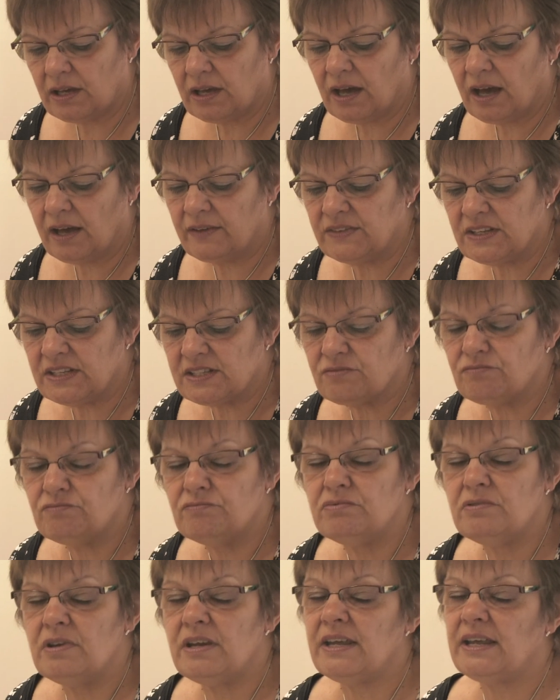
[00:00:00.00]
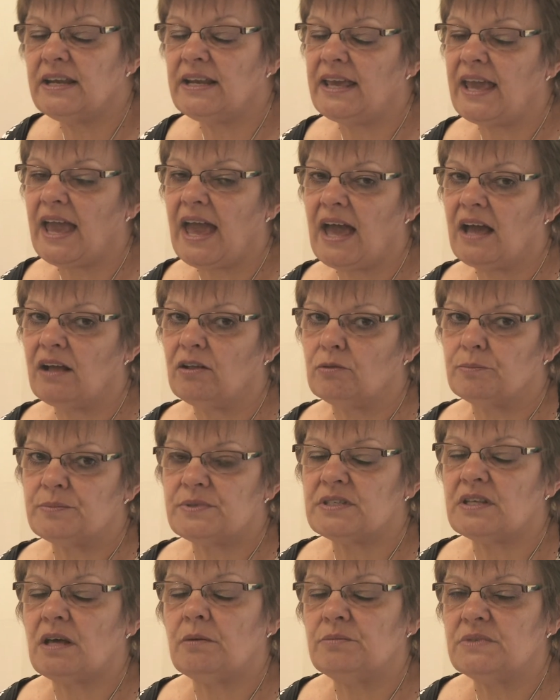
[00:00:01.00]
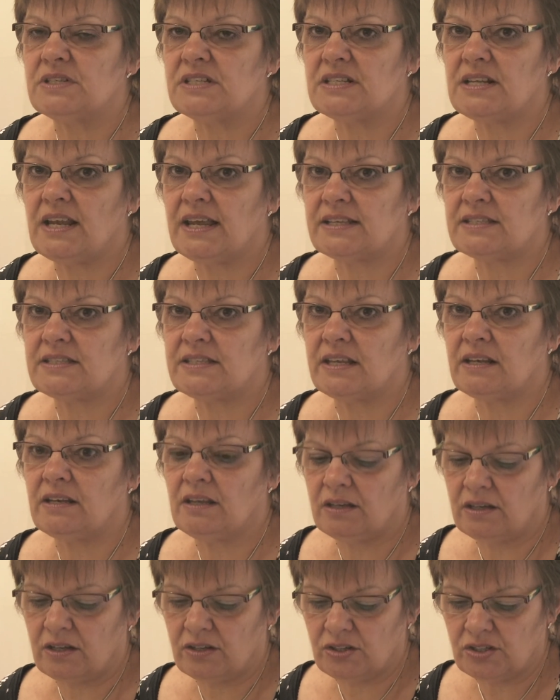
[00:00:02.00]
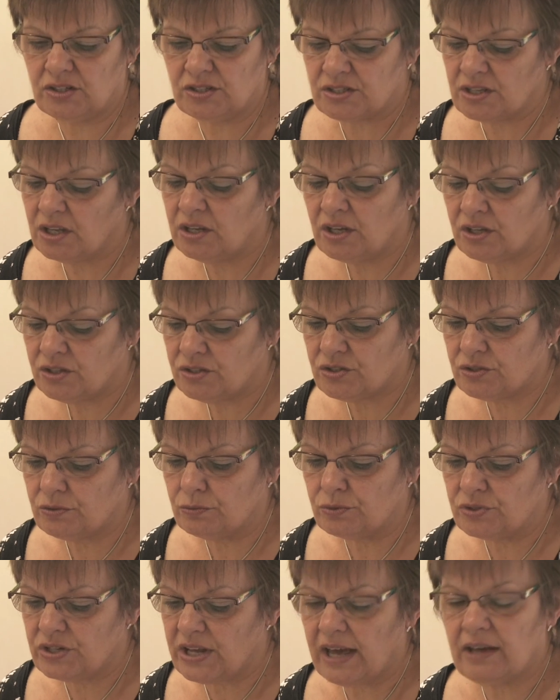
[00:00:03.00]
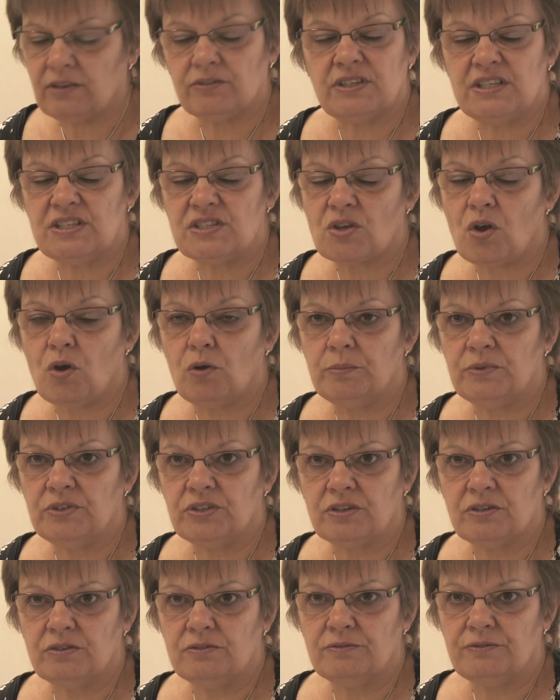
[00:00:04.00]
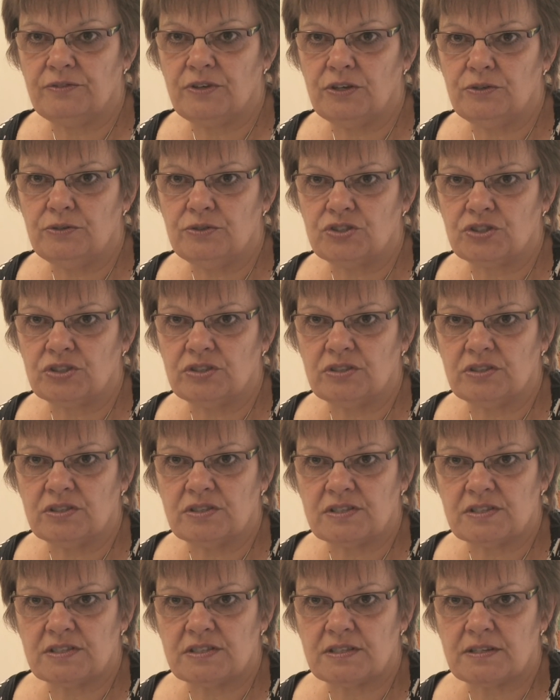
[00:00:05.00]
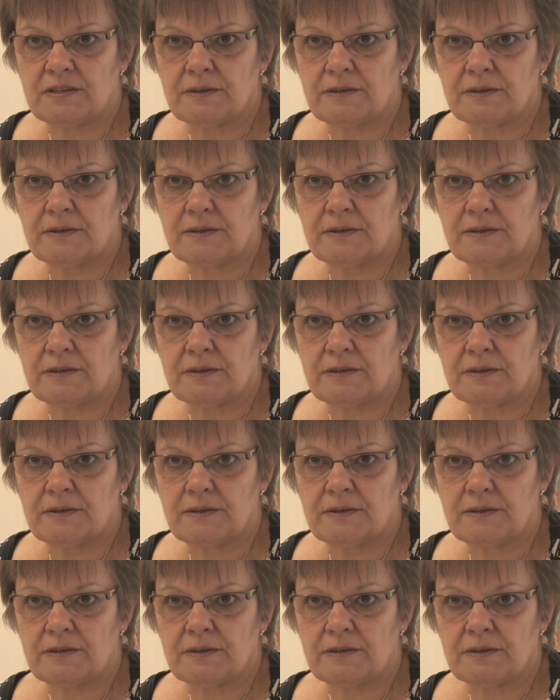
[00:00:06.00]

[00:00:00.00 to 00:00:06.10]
and this really helps some dyslexic learners sort out these common confusions.